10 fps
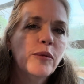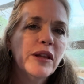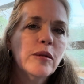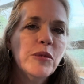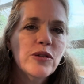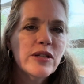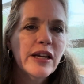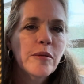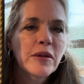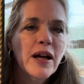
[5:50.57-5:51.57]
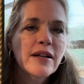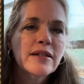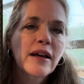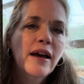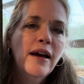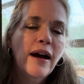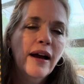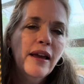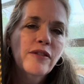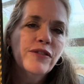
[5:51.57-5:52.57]
with the museum glass, I
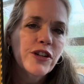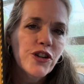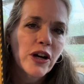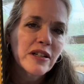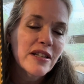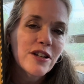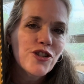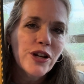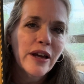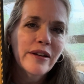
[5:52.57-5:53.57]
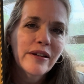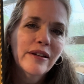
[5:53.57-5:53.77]
have dogs that shed,